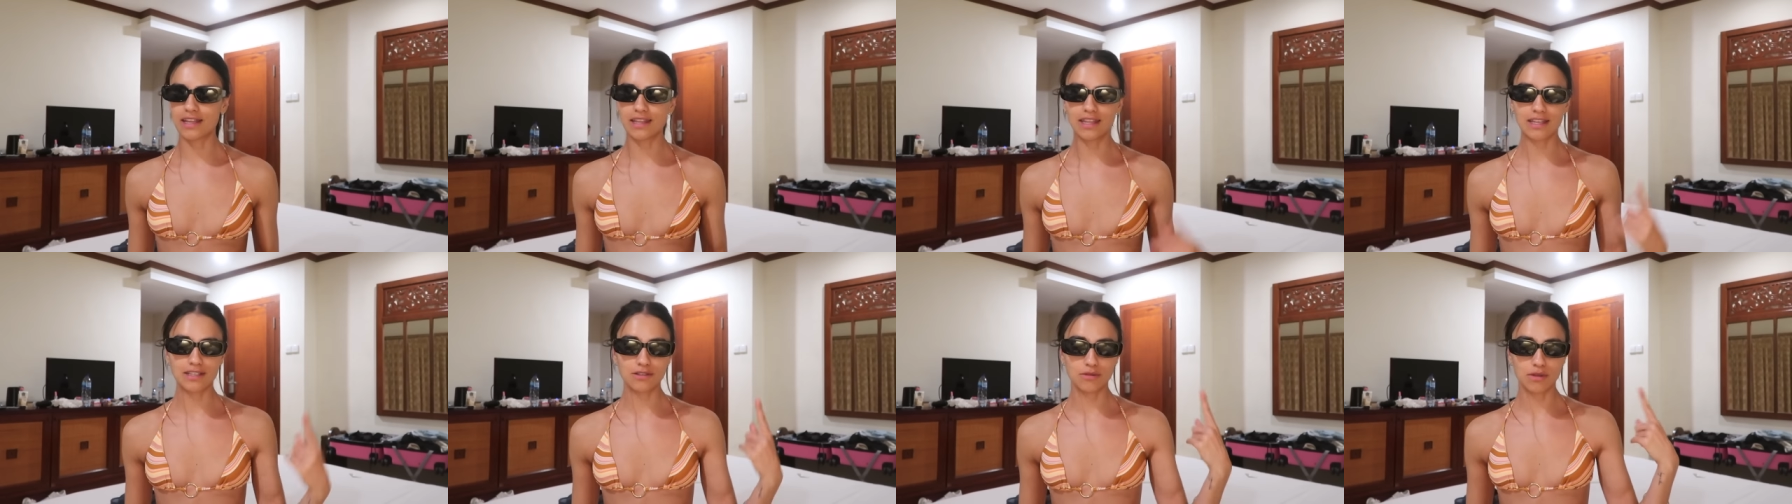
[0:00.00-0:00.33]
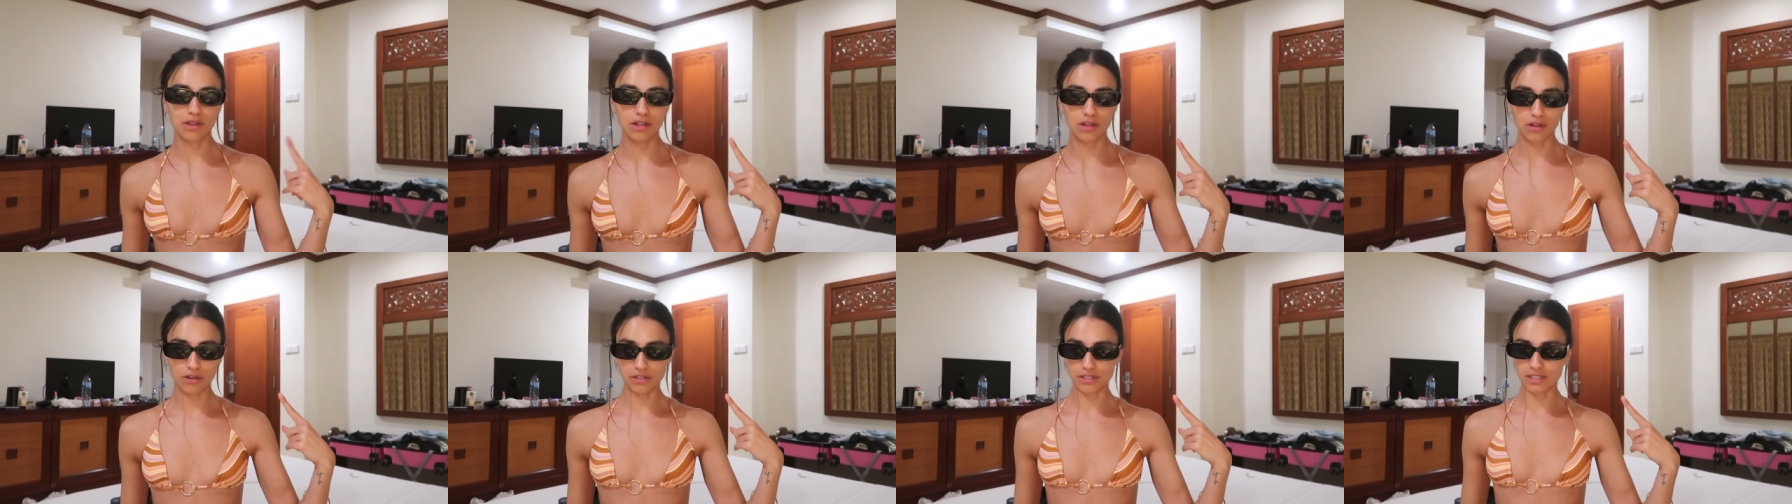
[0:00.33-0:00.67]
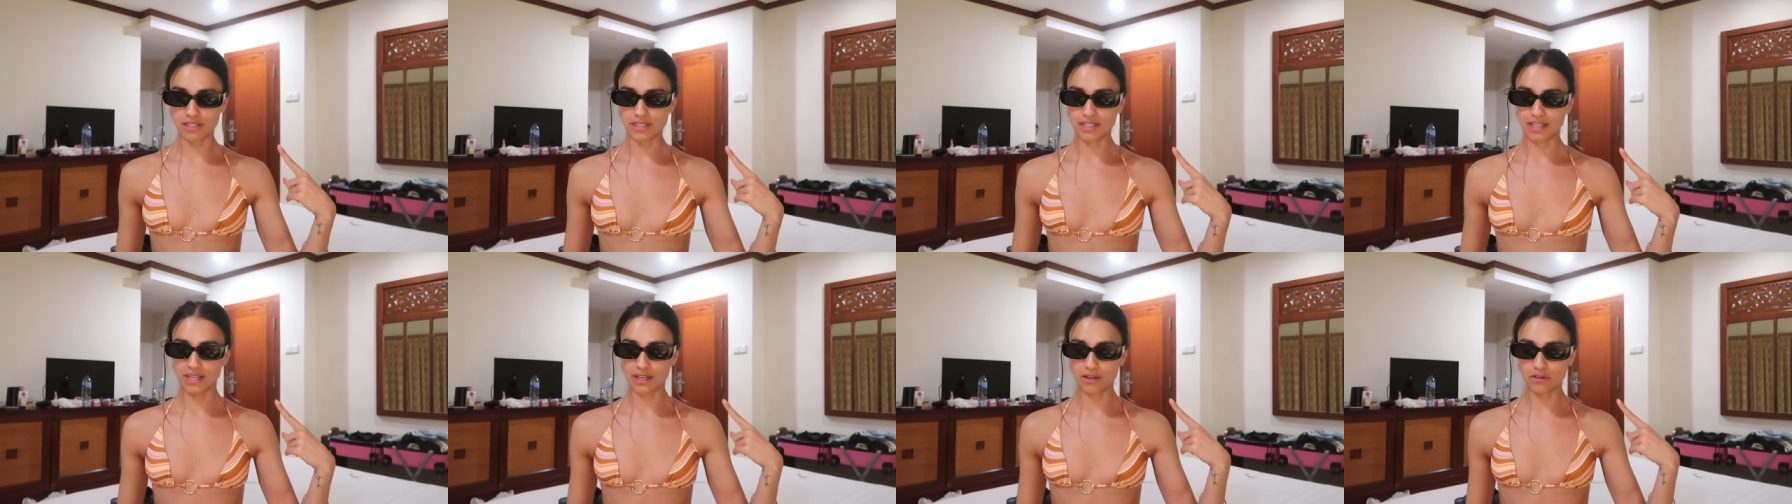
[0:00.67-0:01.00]
and these were the
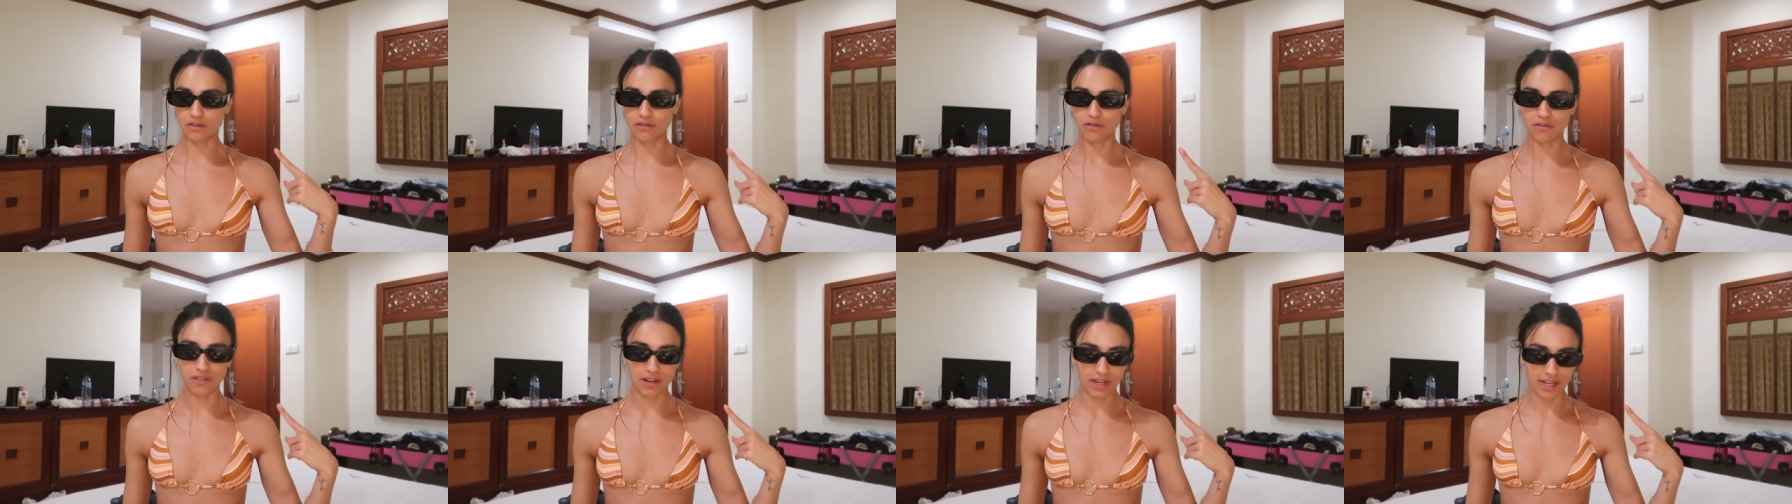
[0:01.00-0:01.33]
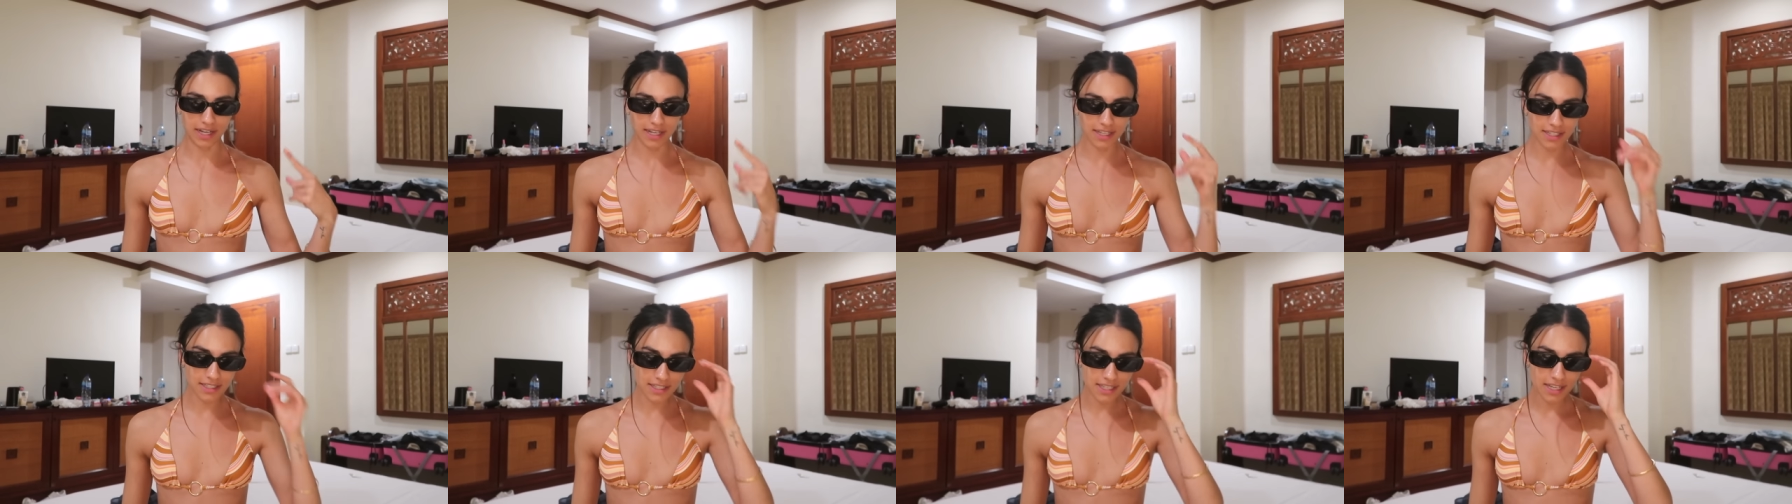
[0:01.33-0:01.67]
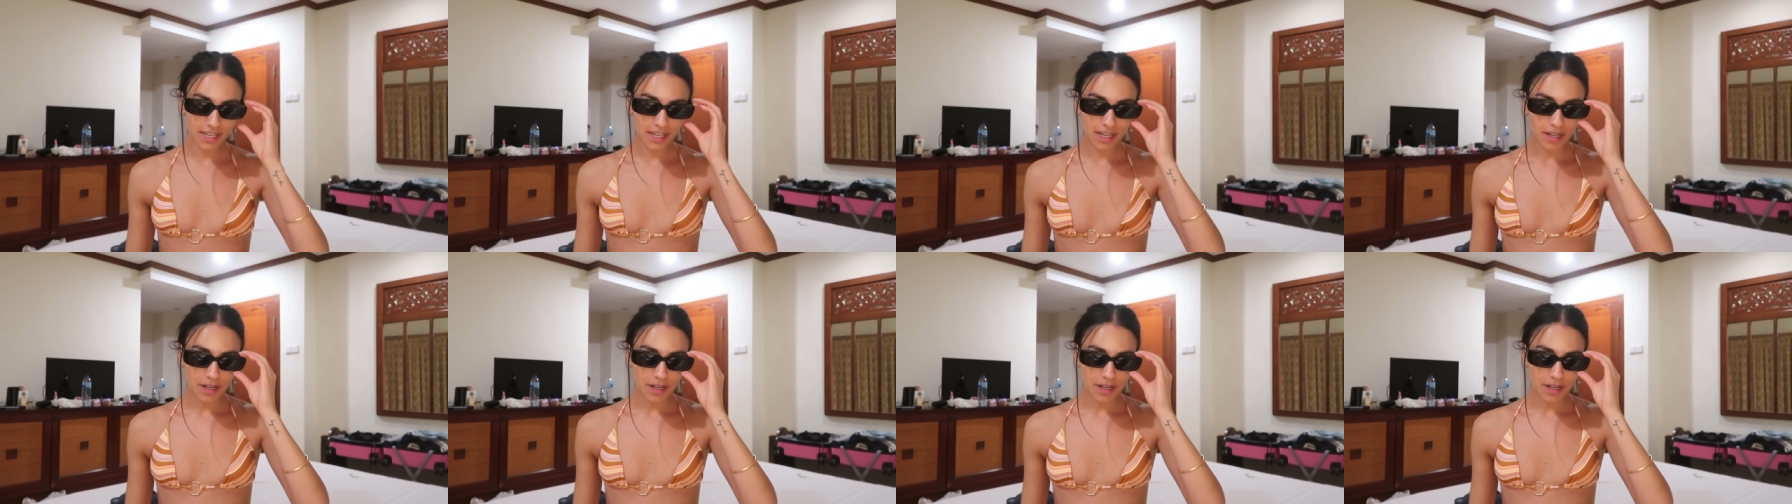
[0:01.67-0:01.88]
closest thing I could find.